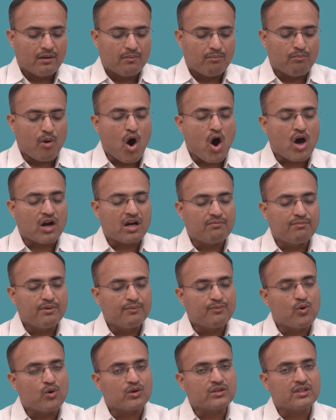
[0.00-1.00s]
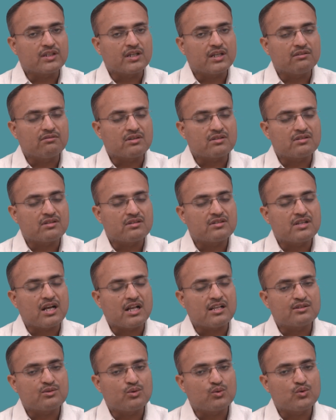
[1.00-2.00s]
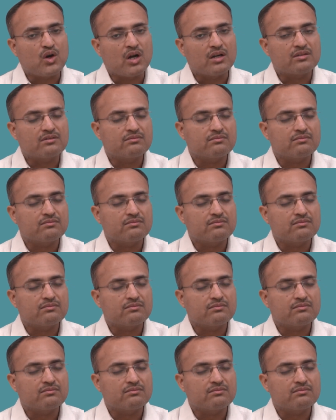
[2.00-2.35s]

born before the conversion is also not